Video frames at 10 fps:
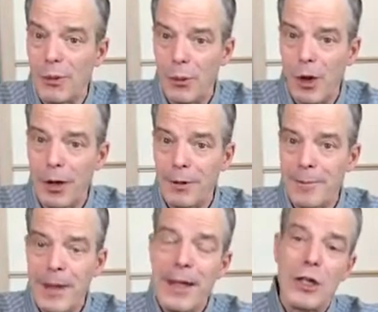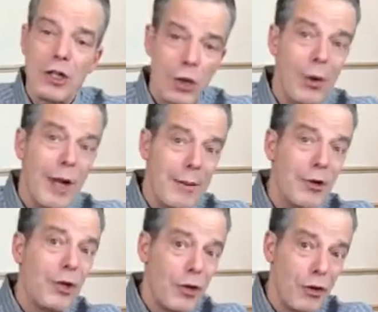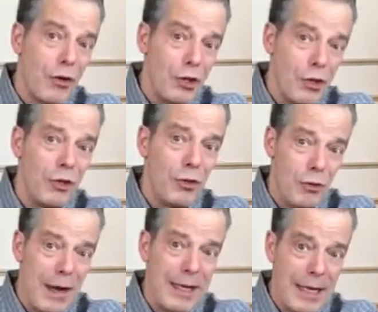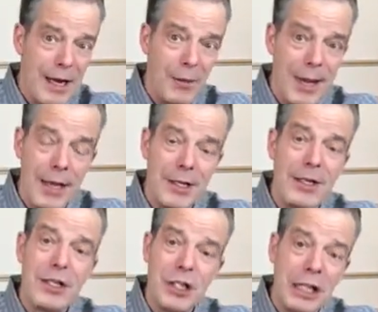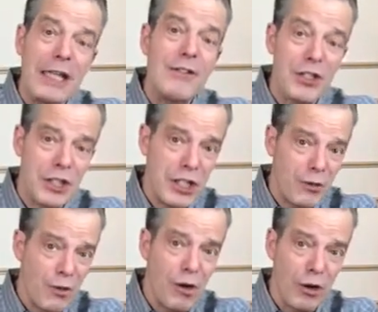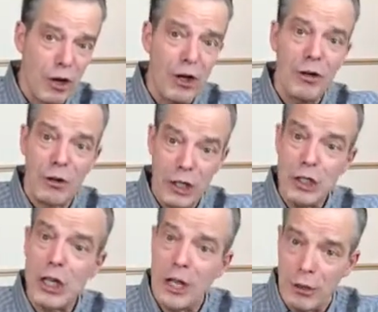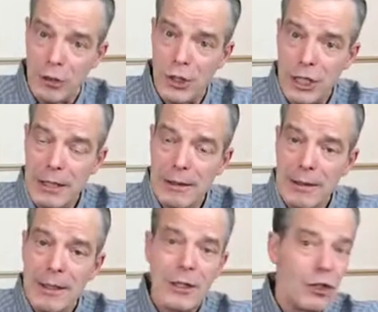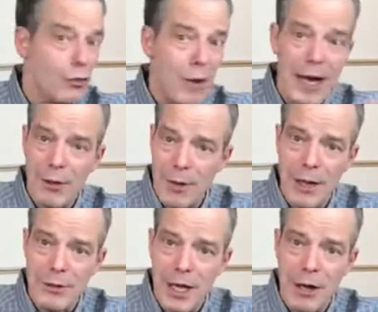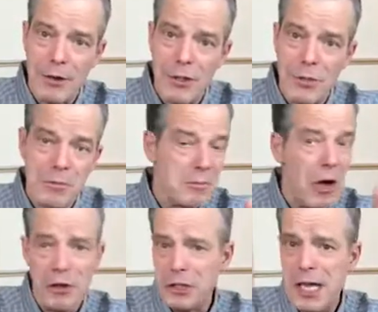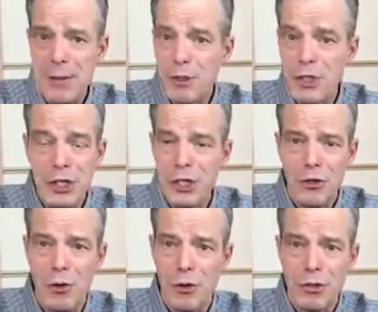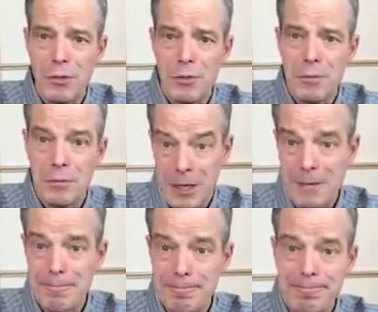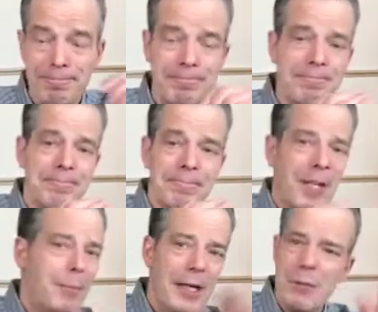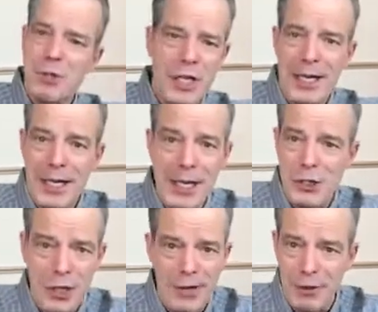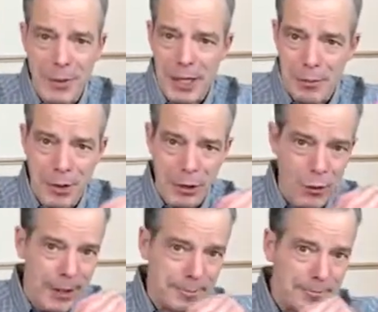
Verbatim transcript: we want. So what I'm going to encourage you to do right now, Amanda, is leave a six foot or longer leash on Lucy to drag around the house all the time when she's indoors. Okay? It becomes second nature to everybody pretty quick